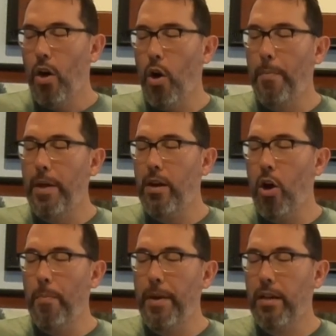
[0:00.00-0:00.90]
Open,
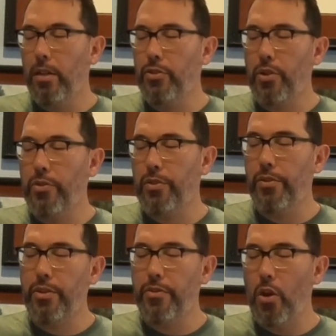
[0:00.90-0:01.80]
open, close, close,
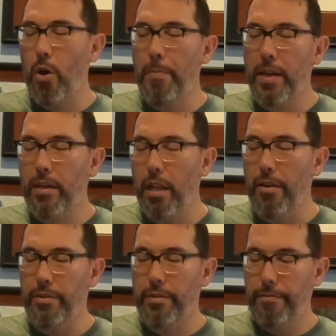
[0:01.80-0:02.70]
close, close, open,
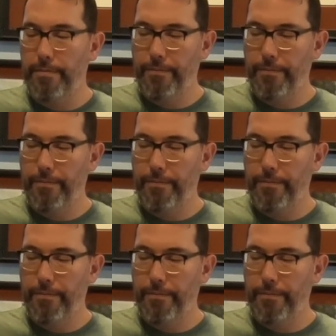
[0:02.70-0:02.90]
close.